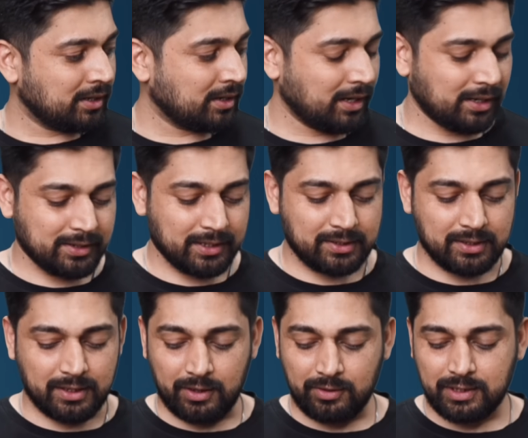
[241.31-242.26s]
I'll test
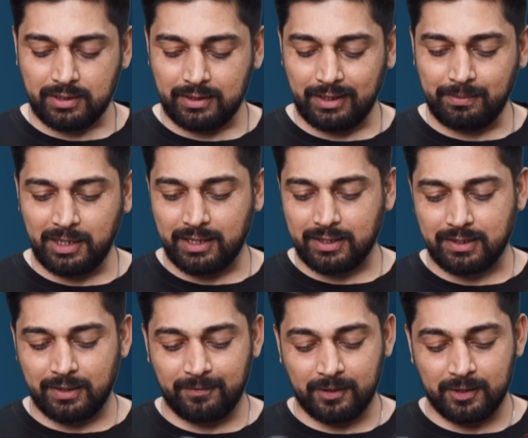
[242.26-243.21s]
it out. Let me test
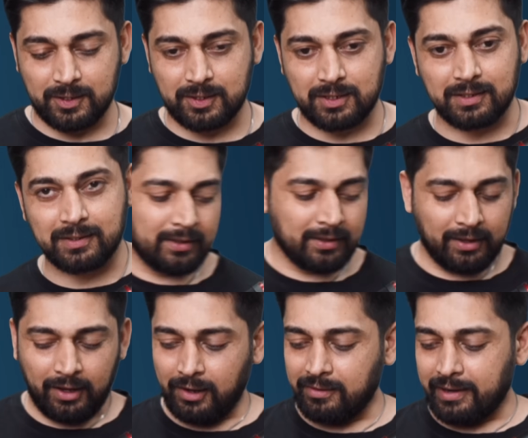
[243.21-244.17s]
it first.
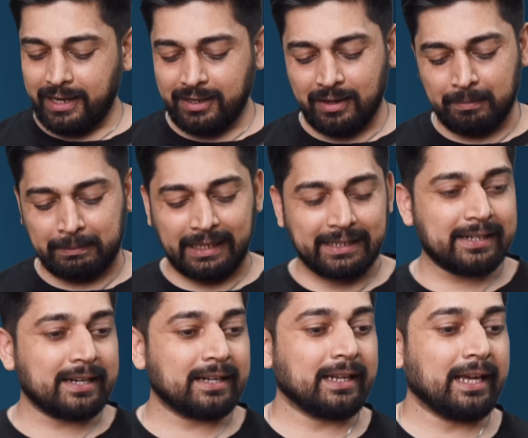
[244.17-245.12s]
All right, plugged
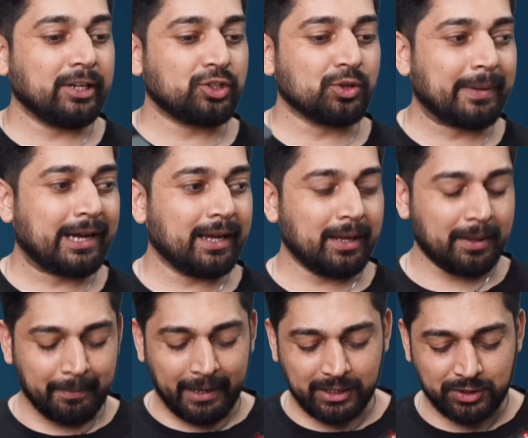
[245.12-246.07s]
it in into my
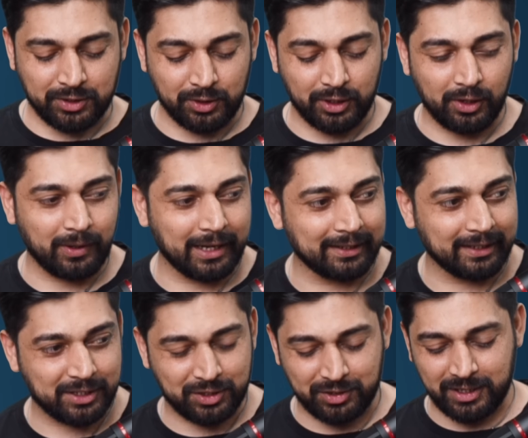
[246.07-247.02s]
Mac Studio and
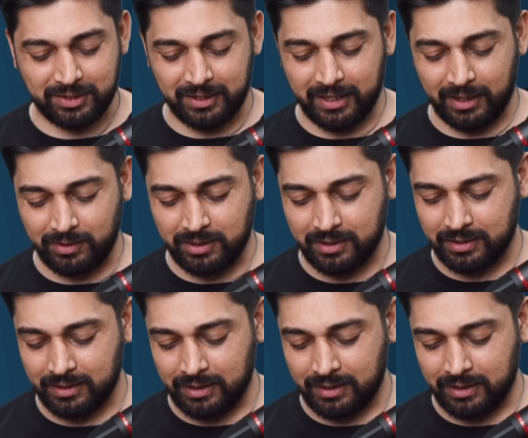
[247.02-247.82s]
let's test it out.